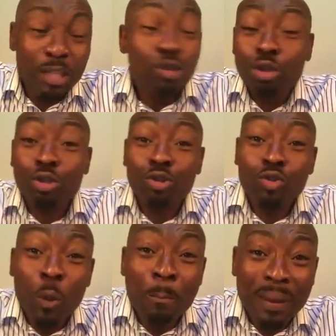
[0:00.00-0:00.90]
You should
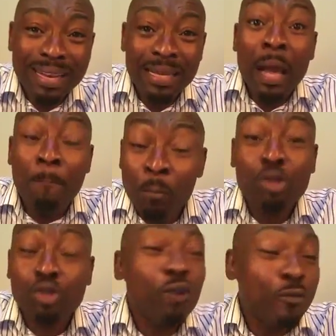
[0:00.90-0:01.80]
know better.
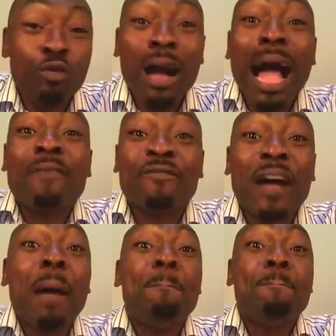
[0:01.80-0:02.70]
Most of you are
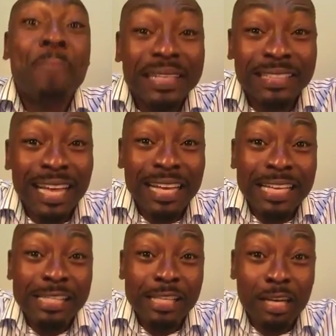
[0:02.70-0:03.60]
far better
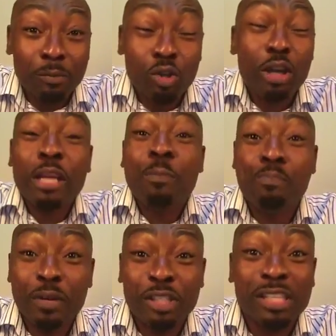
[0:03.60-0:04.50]
in scripture, in
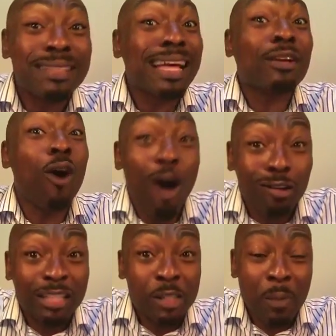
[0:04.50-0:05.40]
preaching, than
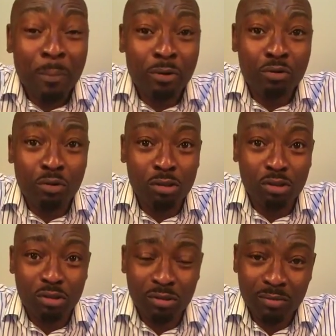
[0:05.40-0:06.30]
all these people you run
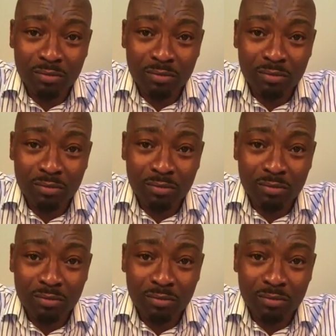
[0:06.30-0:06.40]
to.